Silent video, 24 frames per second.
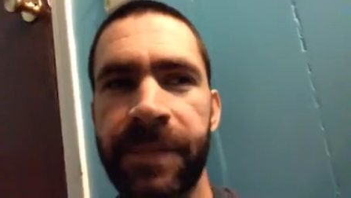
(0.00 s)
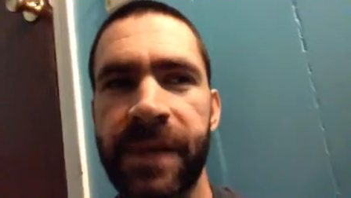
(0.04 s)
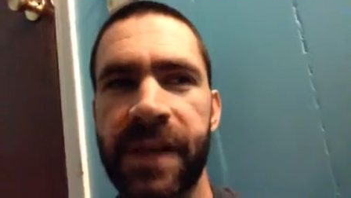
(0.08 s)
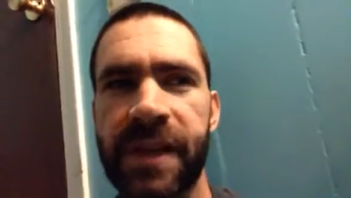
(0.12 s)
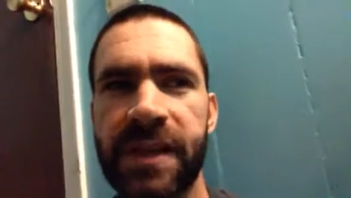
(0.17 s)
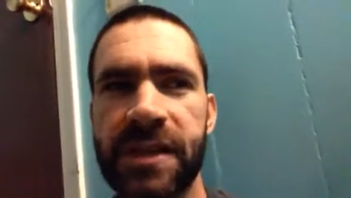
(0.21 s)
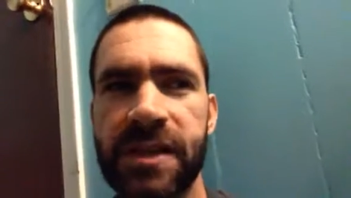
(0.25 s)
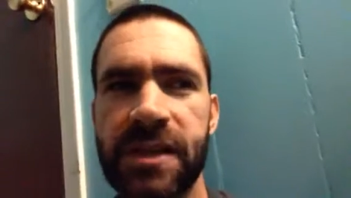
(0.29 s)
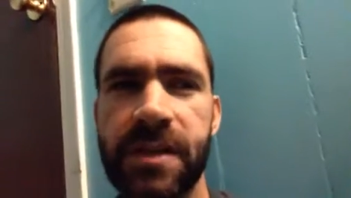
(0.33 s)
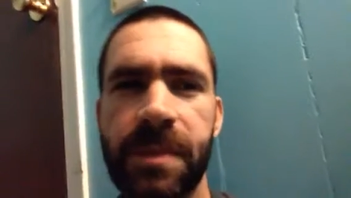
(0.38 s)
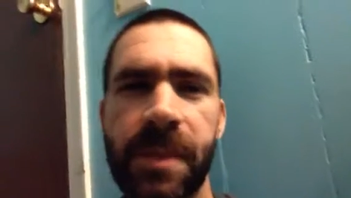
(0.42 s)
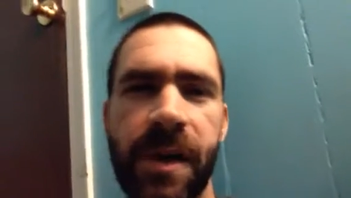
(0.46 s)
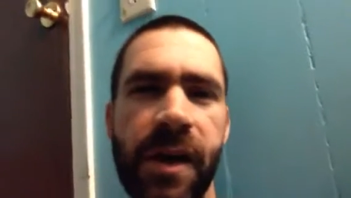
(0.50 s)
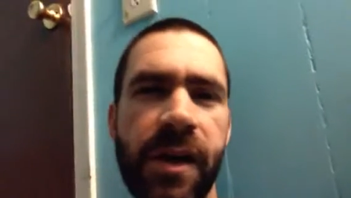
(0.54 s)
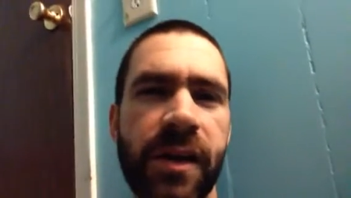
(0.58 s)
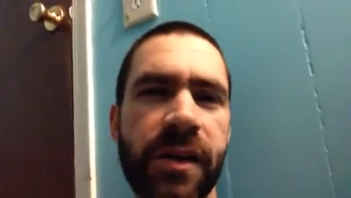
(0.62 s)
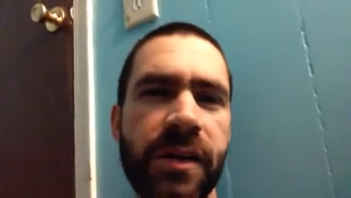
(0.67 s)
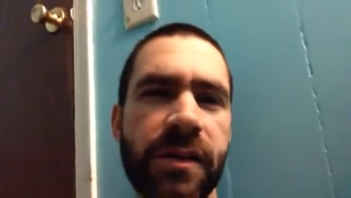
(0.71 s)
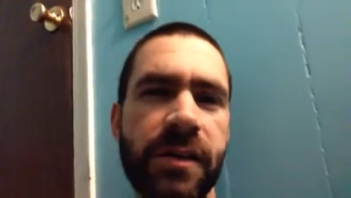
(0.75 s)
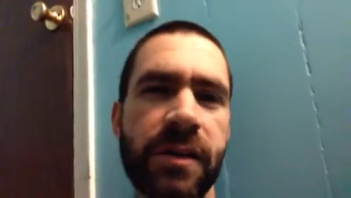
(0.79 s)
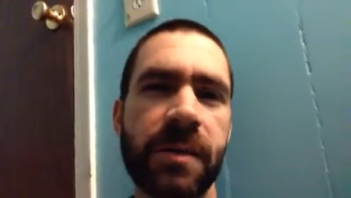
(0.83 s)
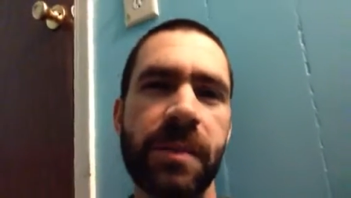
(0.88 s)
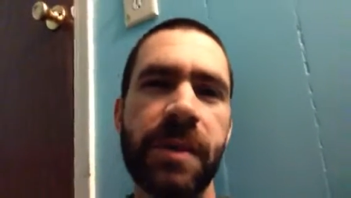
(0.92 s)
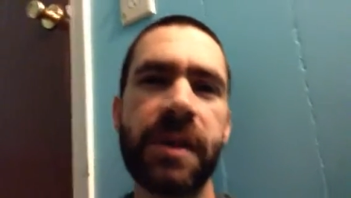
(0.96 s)
I guess it
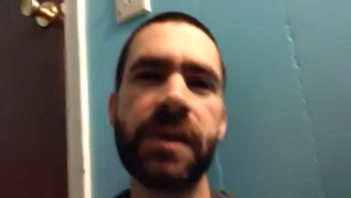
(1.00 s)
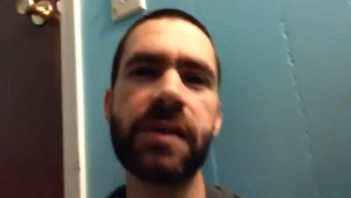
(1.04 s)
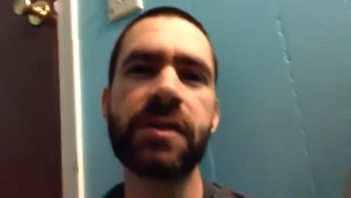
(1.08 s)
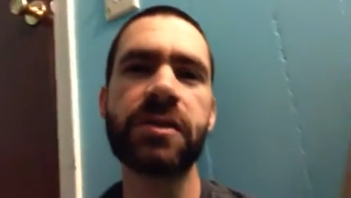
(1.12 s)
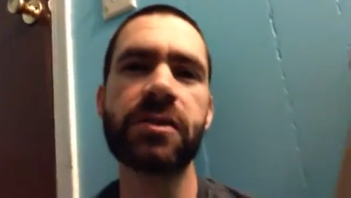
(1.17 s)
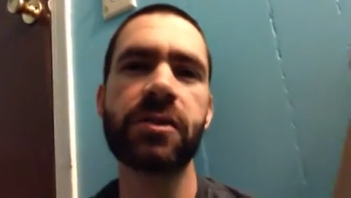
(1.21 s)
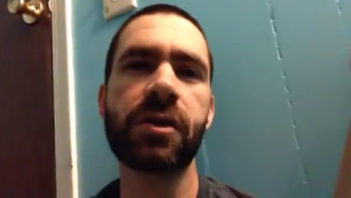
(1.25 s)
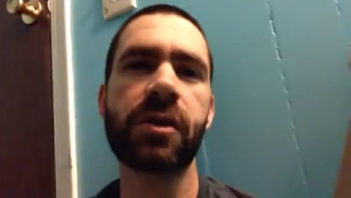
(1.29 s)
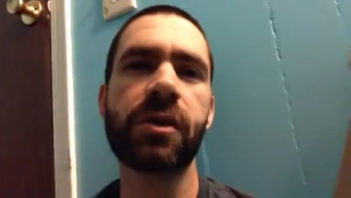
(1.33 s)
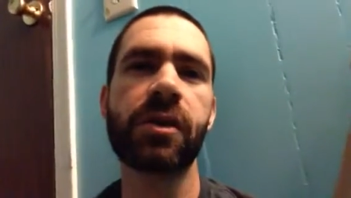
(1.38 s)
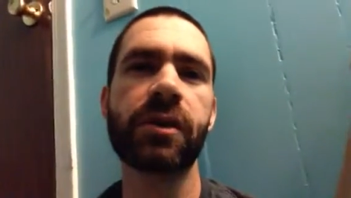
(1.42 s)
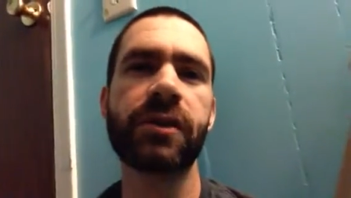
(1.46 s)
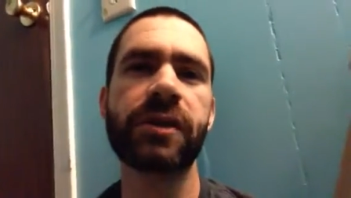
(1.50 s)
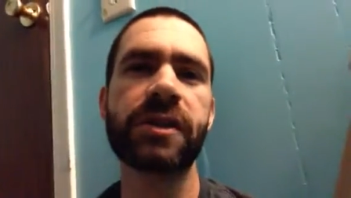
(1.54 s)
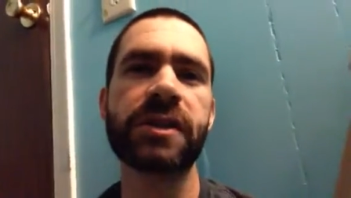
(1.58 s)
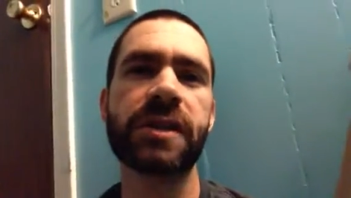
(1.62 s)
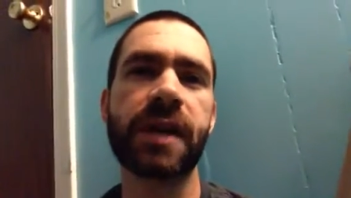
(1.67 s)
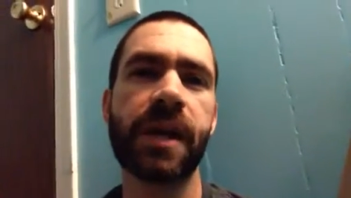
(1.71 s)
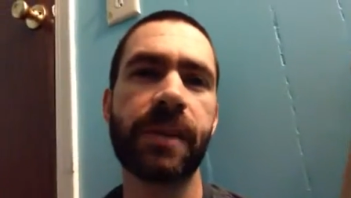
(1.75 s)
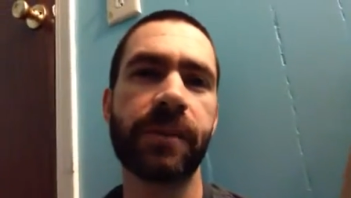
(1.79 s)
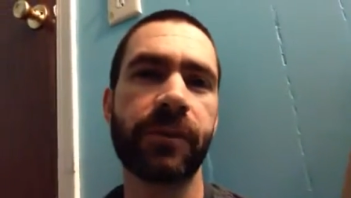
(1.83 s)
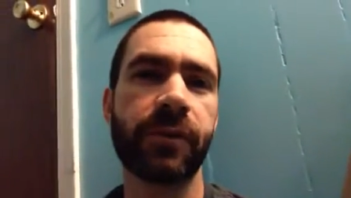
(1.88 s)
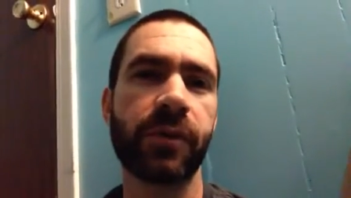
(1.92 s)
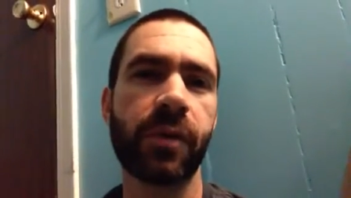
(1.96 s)
depend, depends on the
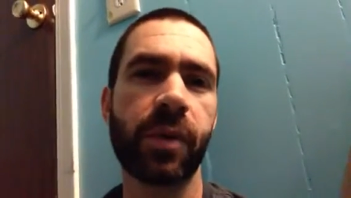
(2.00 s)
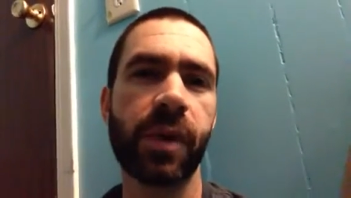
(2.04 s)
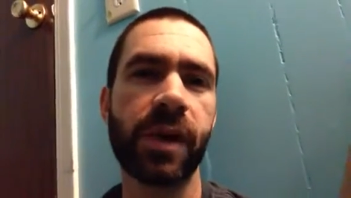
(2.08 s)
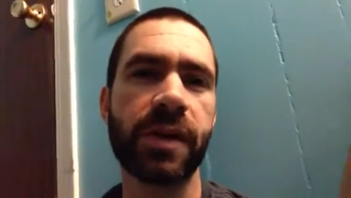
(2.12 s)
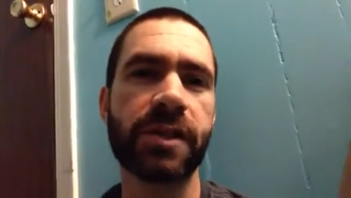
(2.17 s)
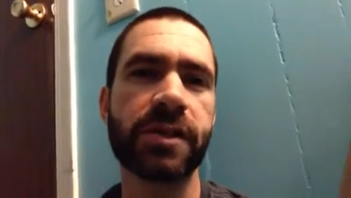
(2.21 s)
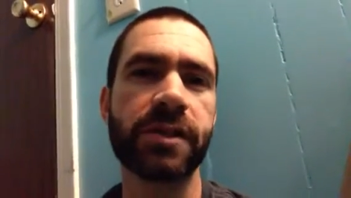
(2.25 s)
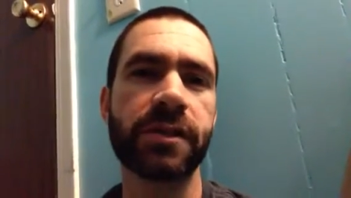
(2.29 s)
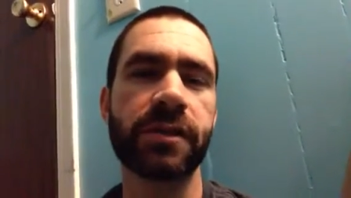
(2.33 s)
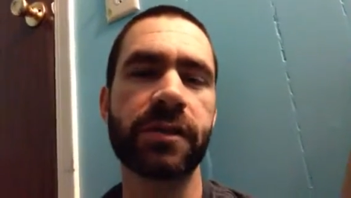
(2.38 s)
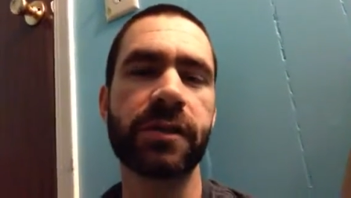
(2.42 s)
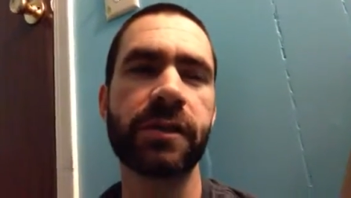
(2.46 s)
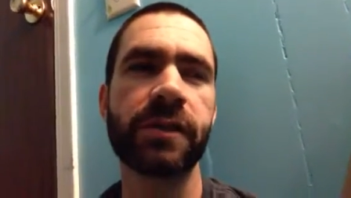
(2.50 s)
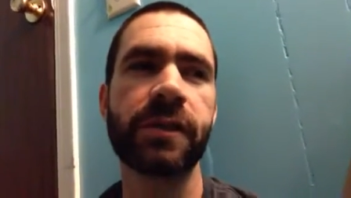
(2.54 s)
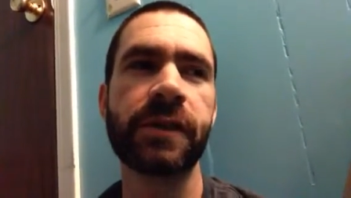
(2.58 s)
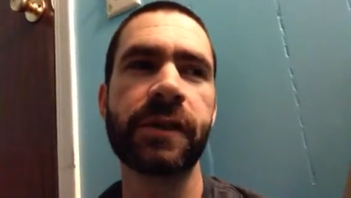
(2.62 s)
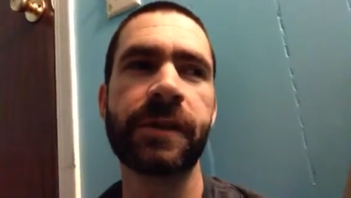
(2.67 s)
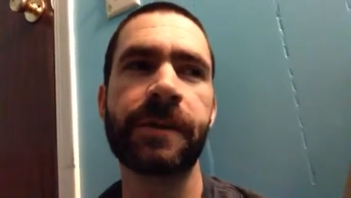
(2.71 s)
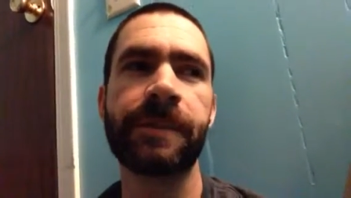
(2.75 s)
type of question.